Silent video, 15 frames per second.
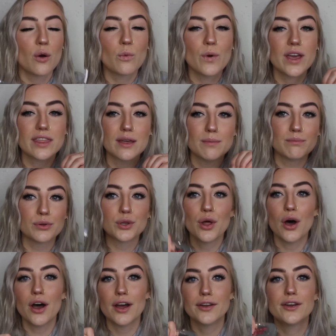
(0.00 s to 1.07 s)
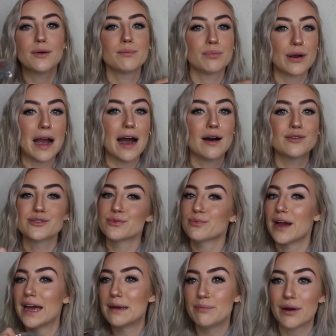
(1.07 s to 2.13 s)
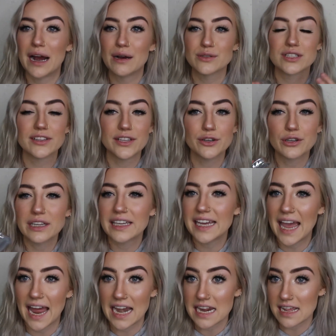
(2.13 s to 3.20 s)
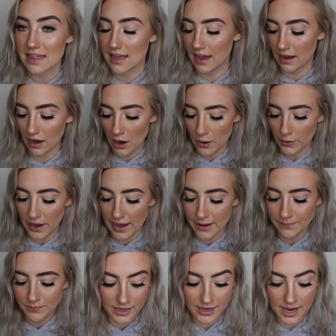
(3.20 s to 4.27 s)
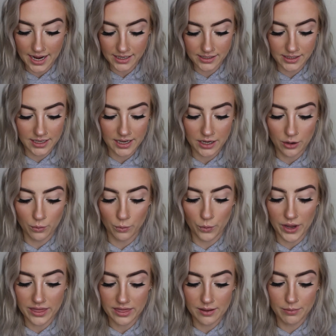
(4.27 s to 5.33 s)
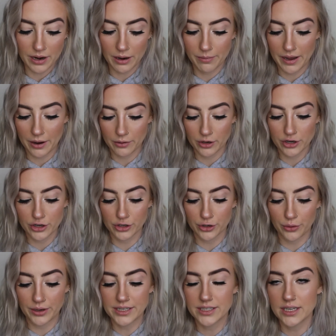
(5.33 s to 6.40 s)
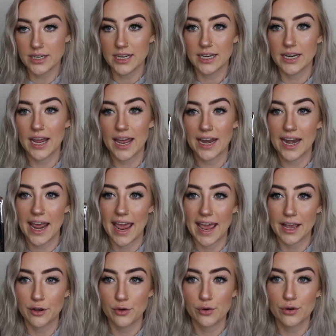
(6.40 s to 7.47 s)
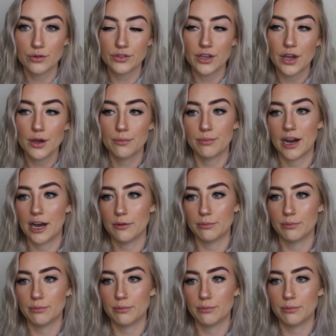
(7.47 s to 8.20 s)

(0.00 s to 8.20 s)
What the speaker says: with blonde brows, red brows, literally anything, okay? Next thing with the brow powder, you're going to need an angled brow